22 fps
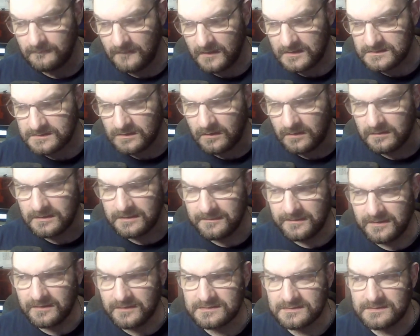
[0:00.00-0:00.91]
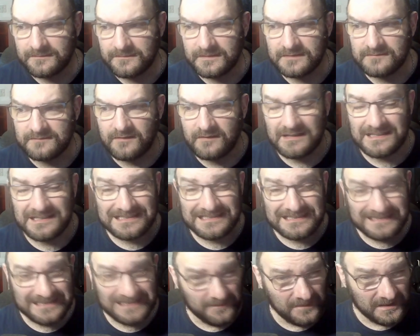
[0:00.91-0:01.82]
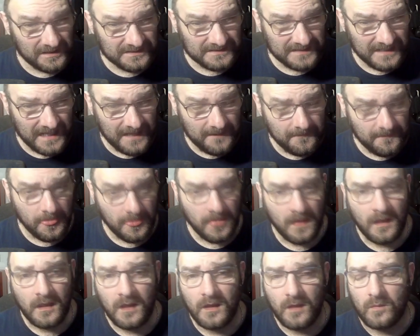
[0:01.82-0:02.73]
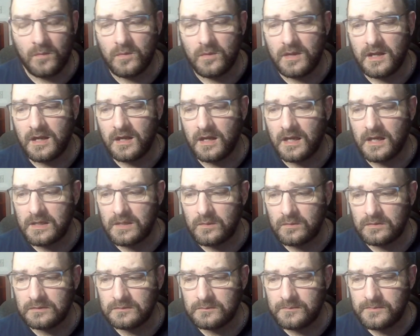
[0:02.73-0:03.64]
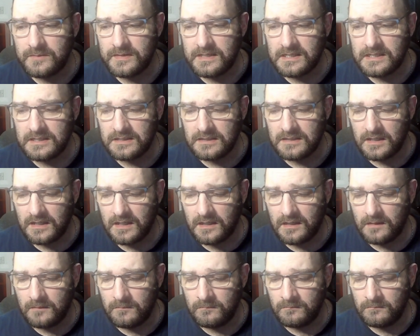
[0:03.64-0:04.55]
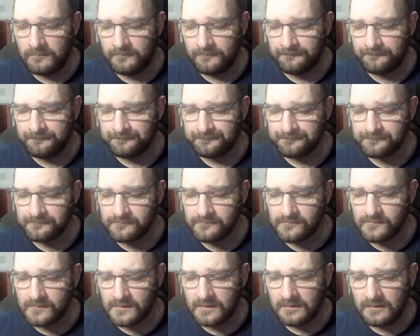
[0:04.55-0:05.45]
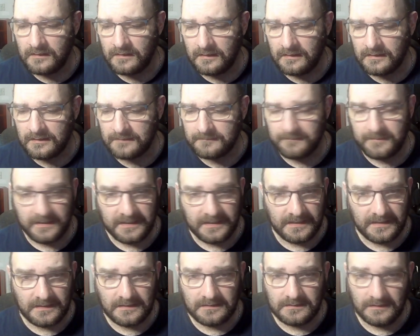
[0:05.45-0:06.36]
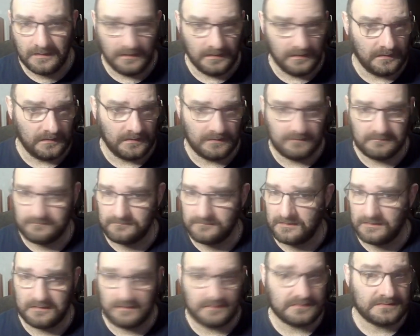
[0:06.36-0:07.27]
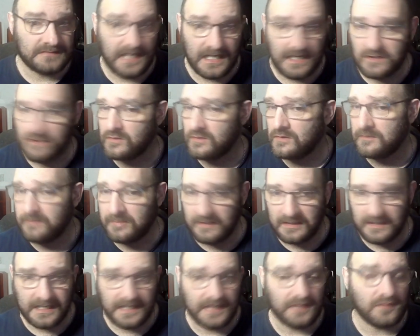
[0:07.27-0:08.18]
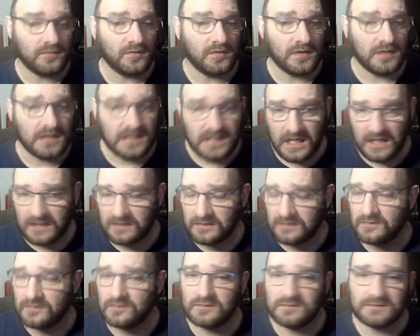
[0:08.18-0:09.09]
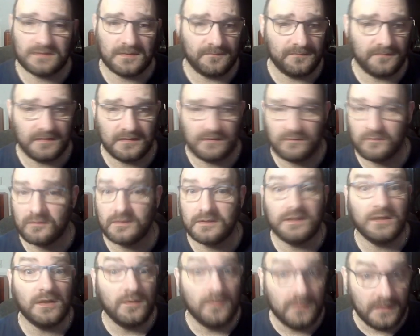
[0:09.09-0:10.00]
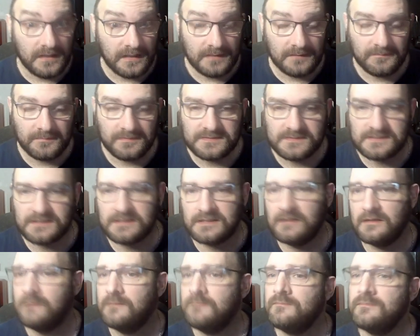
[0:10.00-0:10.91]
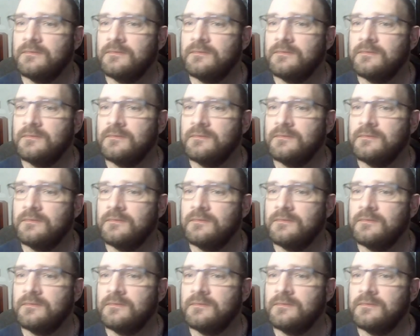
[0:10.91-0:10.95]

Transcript: so I'm going to be doing something very similar to that, where I will be um, like picking a, a, tank or a plane or a gun or something or a unit in particular,